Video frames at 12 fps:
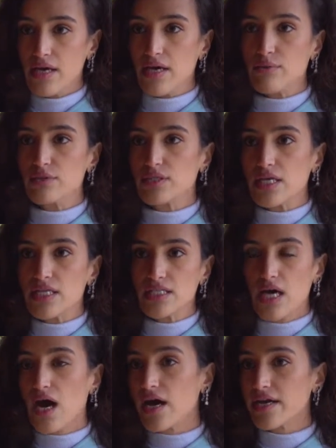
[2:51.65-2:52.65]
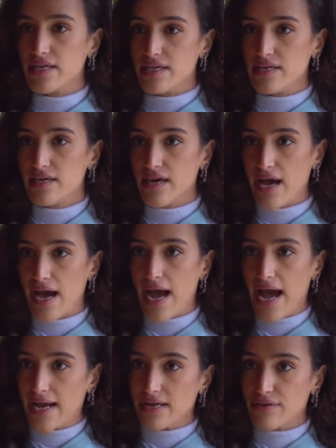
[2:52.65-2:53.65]
It was entirely
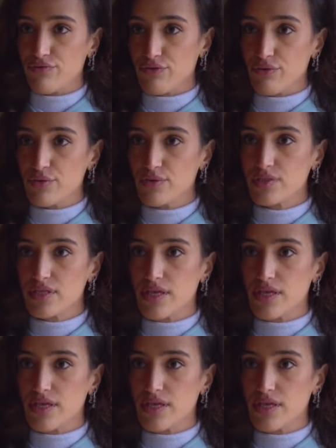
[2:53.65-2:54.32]
anger fueled.